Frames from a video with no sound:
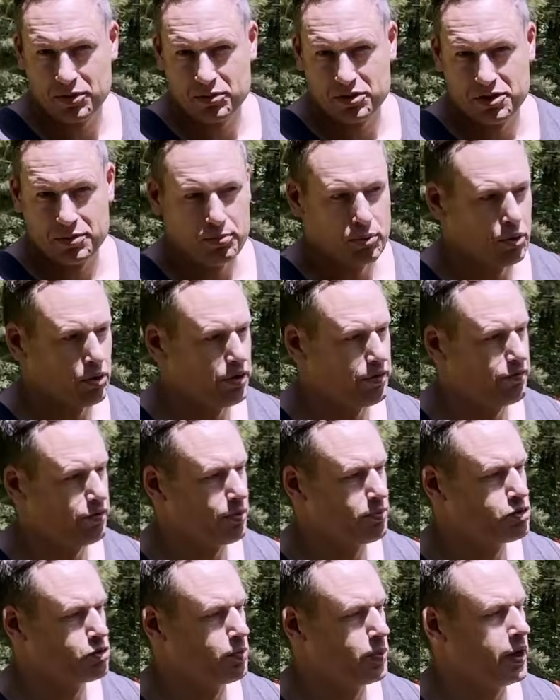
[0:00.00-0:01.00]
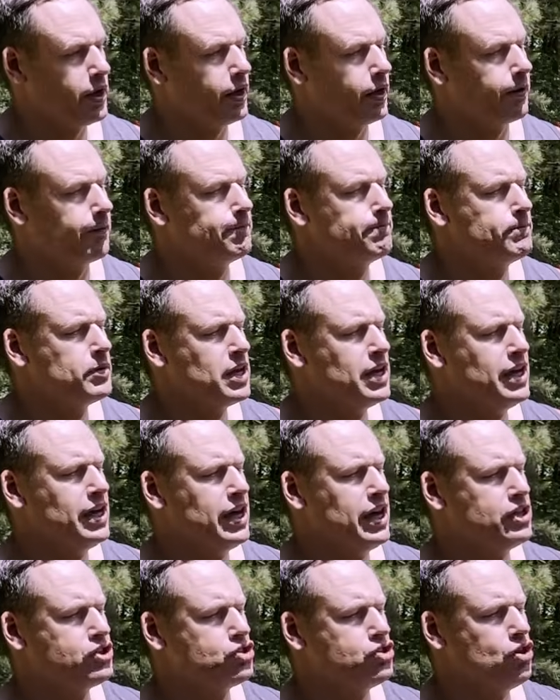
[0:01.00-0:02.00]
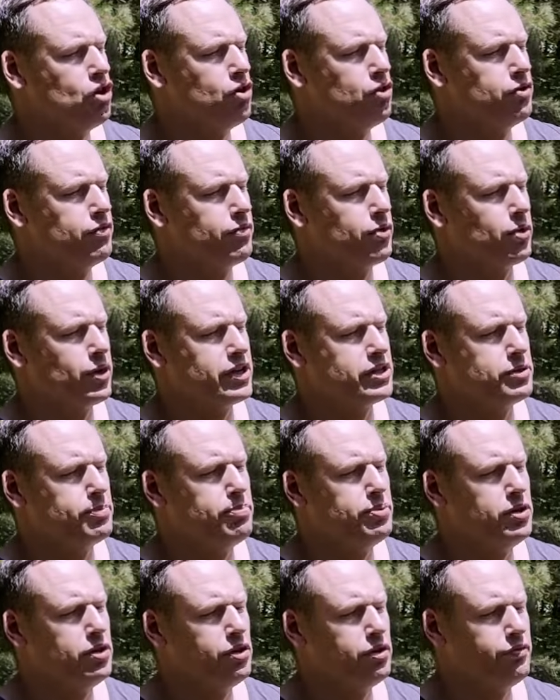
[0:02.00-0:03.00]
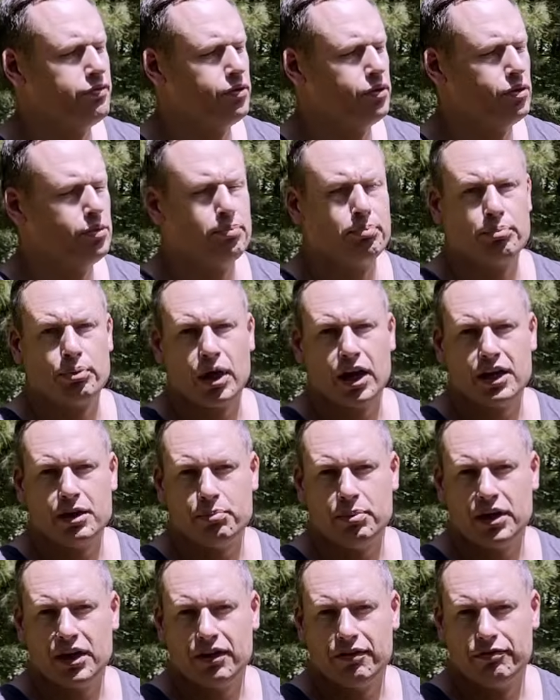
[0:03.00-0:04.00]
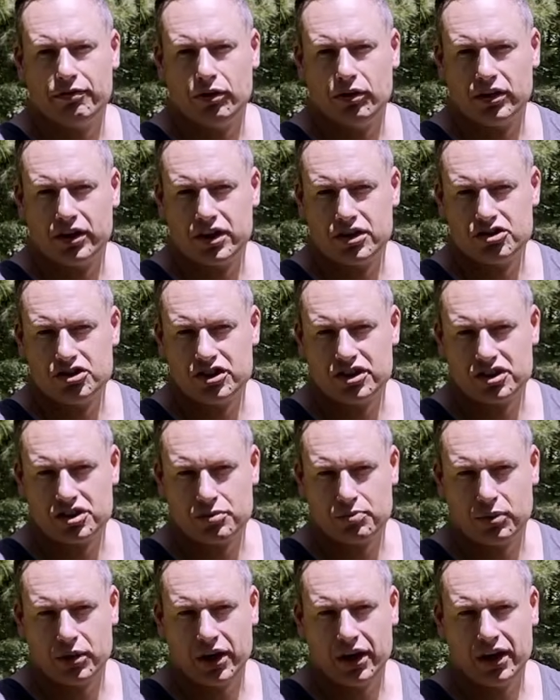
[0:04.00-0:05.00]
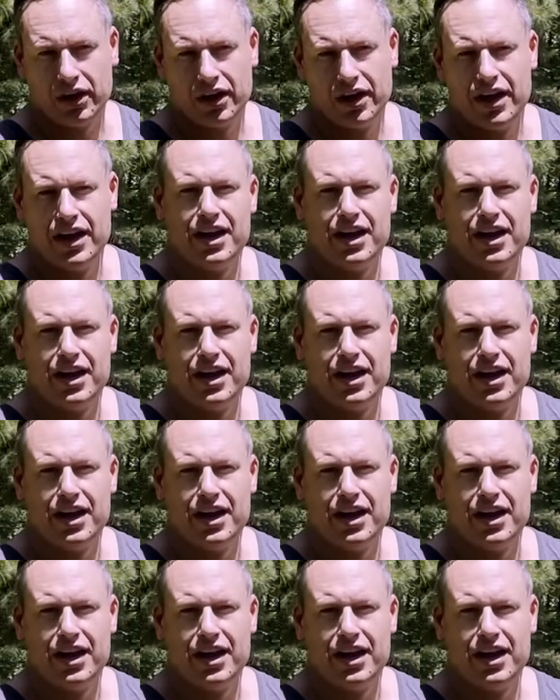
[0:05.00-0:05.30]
was imported from Japan. It's known for its beautiful bright pink foliage in the spring,